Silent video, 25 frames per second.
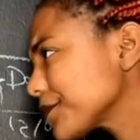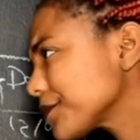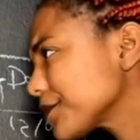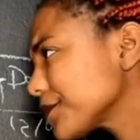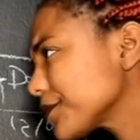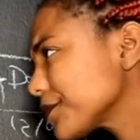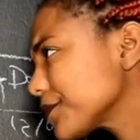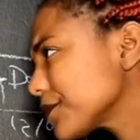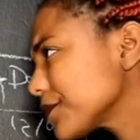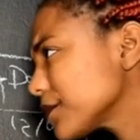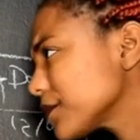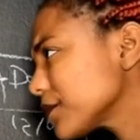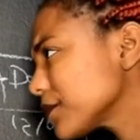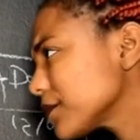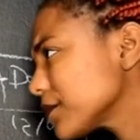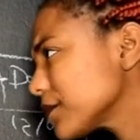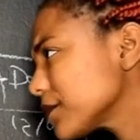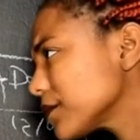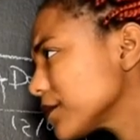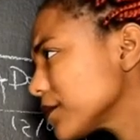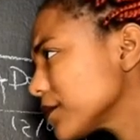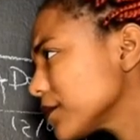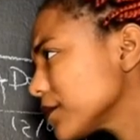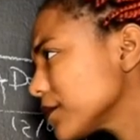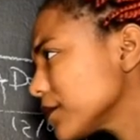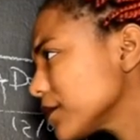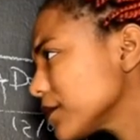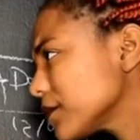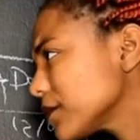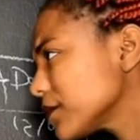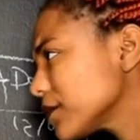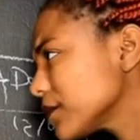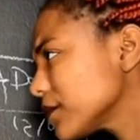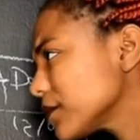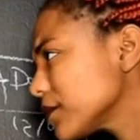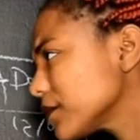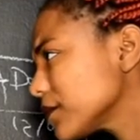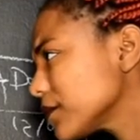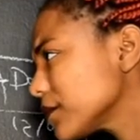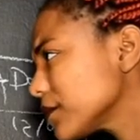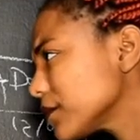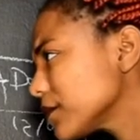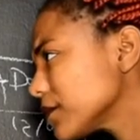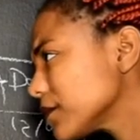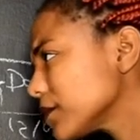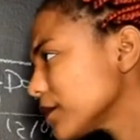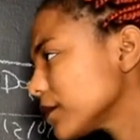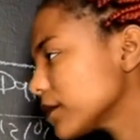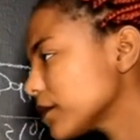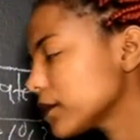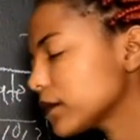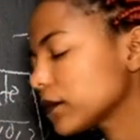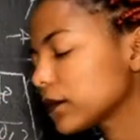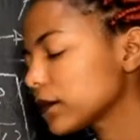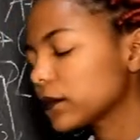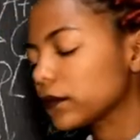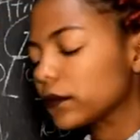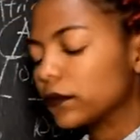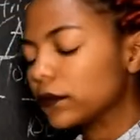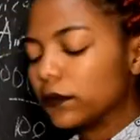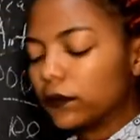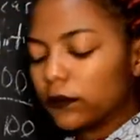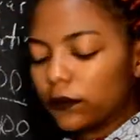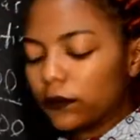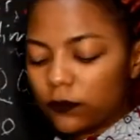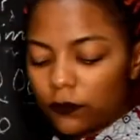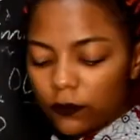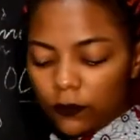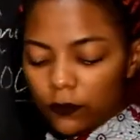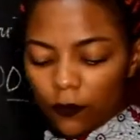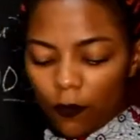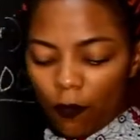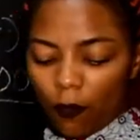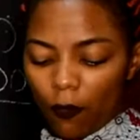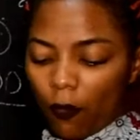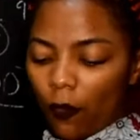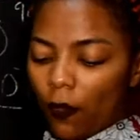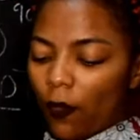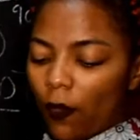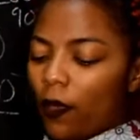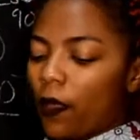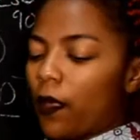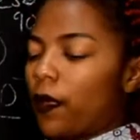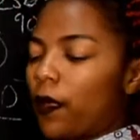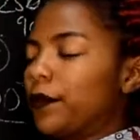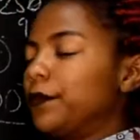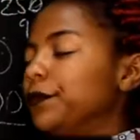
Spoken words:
(not speaking)